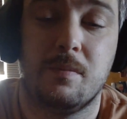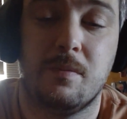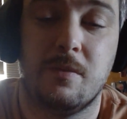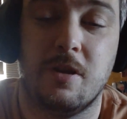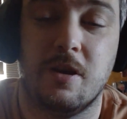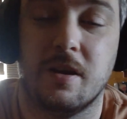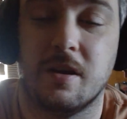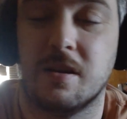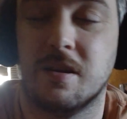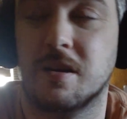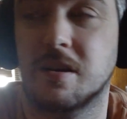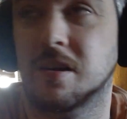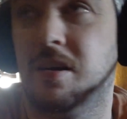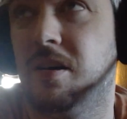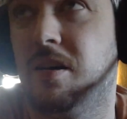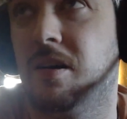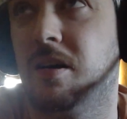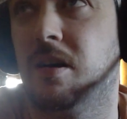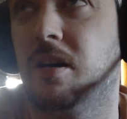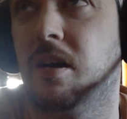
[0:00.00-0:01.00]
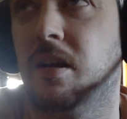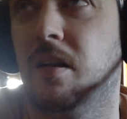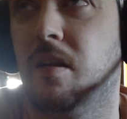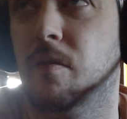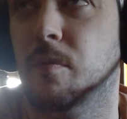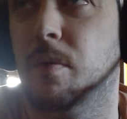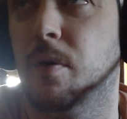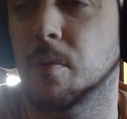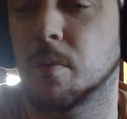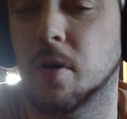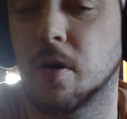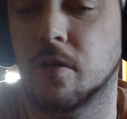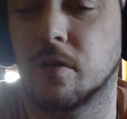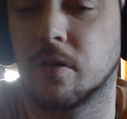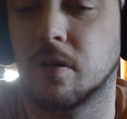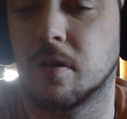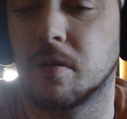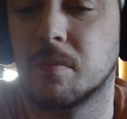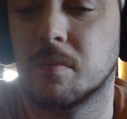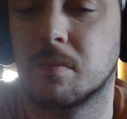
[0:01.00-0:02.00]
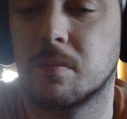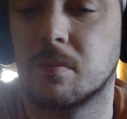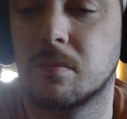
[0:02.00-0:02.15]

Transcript: Like, ah, oh, I love Bill Moseley.